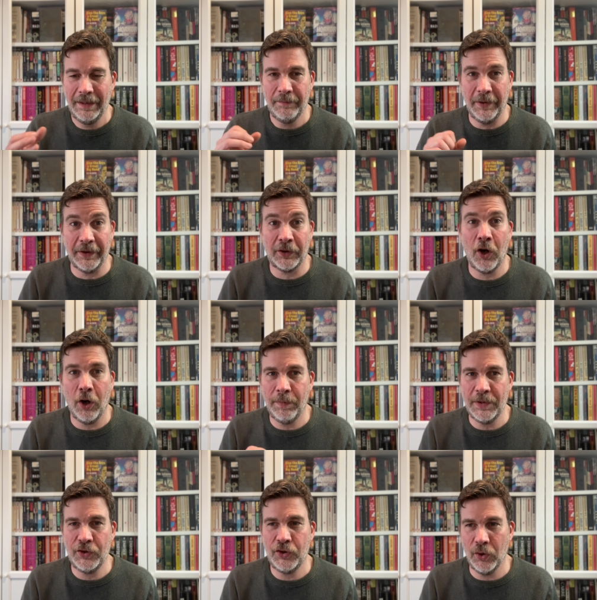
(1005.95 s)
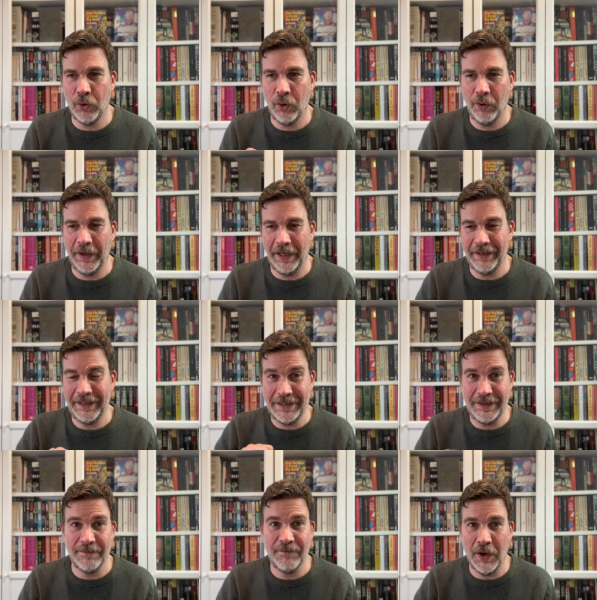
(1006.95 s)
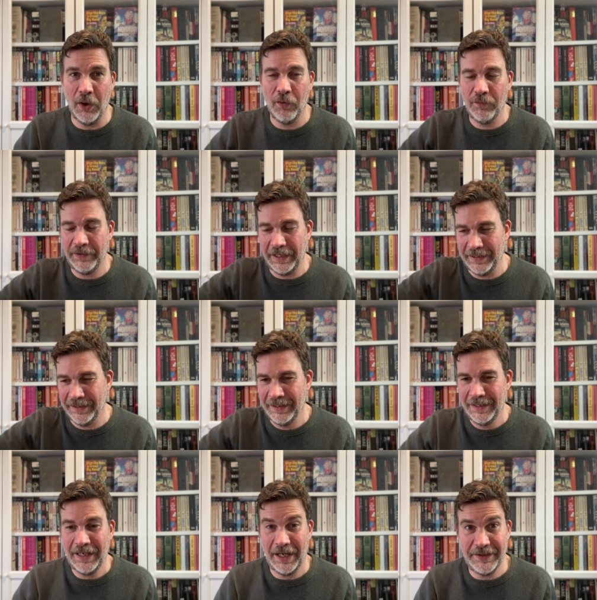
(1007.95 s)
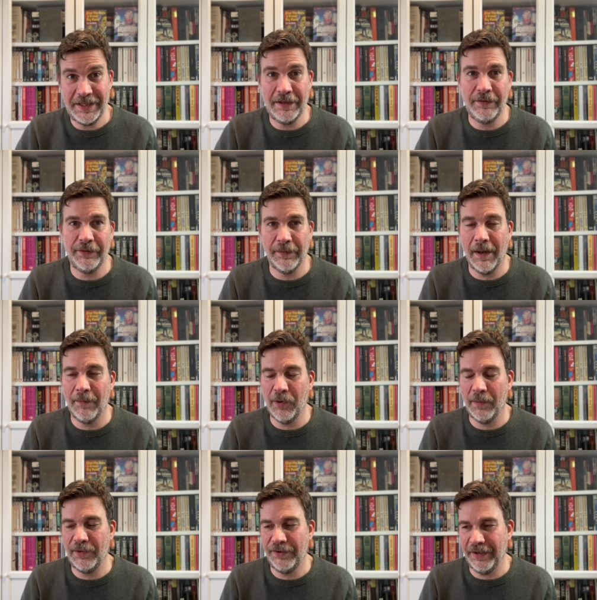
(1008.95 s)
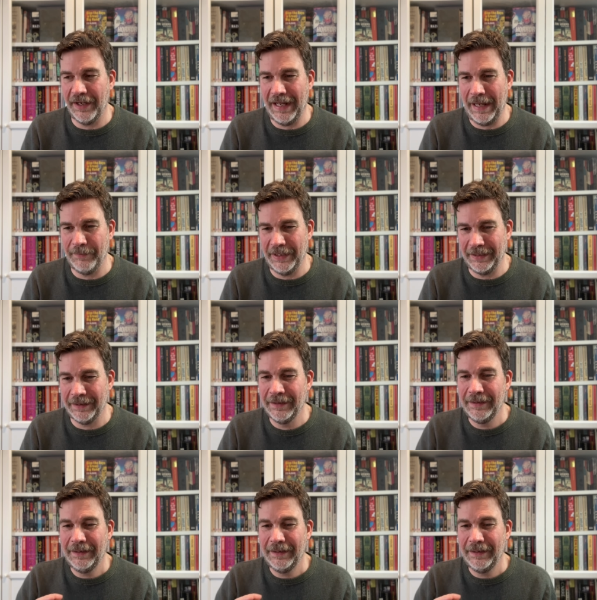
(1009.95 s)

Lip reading: But the cop is sure that he's involved in a series of armed robberies that are happening.